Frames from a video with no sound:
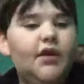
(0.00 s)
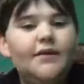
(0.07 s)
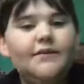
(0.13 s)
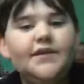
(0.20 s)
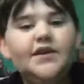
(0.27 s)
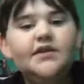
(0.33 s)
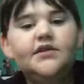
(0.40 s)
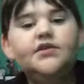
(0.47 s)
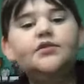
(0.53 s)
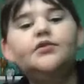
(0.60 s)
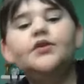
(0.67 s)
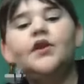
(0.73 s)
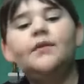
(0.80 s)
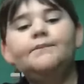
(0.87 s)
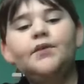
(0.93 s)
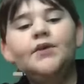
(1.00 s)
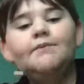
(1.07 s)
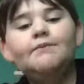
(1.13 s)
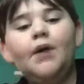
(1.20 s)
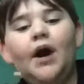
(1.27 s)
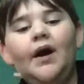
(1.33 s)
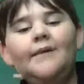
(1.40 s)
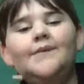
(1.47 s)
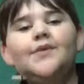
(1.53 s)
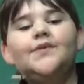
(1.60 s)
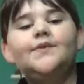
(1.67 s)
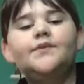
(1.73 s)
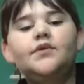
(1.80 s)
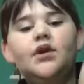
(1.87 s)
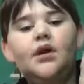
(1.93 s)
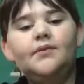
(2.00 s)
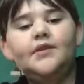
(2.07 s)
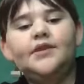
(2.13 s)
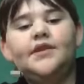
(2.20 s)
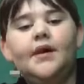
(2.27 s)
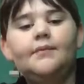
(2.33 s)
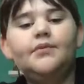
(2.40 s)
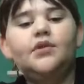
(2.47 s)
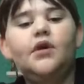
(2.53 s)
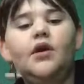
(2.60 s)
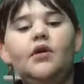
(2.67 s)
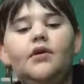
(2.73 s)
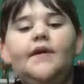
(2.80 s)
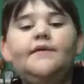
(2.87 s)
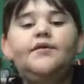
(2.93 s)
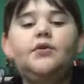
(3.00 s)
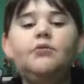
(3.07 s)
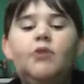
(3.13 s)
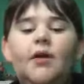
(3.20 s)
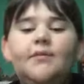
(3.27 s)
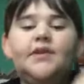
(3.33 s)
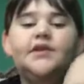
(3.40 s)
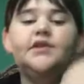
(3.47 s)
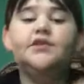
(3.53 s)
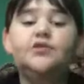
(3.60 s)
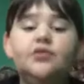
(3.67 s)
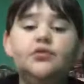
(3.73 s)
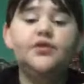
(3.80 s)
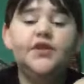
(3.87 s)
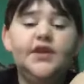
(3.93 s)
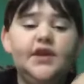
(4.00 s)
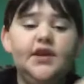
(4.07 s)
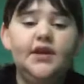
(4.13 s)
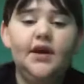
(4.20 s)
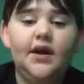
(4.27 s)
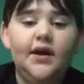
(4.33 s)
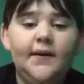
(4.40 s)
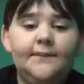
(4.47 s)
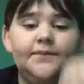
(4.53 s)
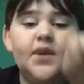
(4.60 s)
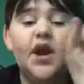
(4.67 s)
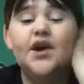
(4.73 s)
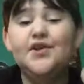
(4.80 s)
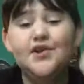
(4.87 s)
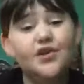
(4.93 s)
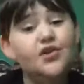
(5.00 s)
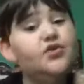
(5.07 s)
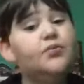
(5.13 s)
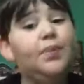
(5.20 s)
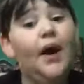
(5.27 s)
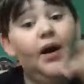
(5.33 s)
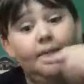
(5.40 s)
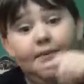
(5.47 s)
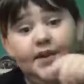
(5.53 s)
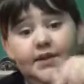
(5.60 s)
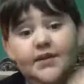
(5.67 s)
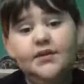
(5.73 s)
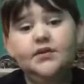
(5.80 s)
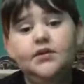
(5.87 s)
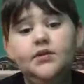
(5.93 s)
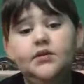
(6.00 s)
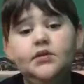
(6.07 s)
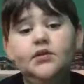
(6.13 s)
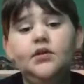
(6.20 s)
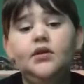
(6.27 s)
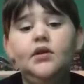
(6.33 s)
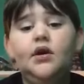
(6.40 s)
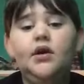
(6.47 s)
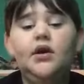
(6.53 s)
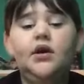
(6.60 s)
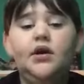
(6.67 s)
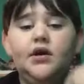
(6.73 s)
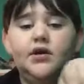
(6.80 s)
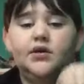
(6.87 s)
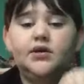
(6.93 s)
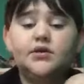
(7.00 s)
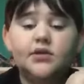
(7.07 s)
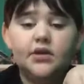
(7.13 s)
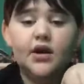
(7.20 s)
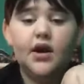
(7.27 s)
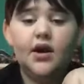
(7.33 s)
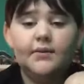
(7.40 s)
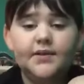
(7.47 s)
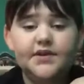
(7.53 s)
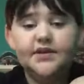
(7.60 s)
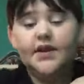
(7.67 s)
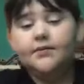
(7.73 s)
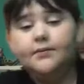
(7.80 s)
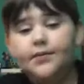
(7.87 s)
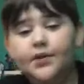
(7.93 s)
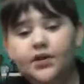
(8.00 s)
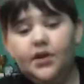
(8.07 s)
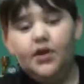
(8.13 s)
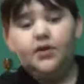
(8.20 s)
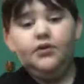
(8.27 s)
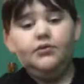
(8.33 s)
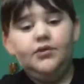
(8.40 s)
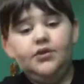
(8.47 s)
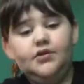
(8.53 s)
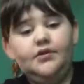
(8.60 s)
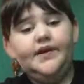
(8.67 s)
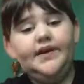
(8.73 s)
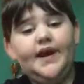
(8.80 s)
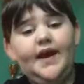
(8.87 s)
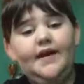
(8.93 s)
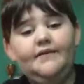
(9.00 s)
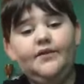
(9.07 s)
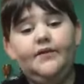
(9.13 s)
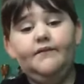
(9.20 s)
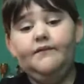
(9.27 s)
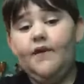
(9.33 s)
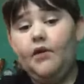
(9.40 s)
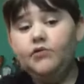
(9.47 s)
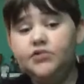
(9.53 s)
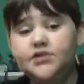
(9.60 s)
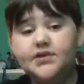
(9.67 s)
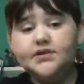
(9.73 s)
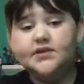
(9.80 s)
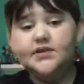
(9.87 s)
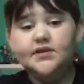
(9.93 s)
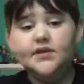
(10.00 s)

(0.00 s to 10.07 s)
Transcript: you want me to do the beat bop, comment down below. If you want me to do the um, a new bop it, uh, comment down below. We're going to have a vote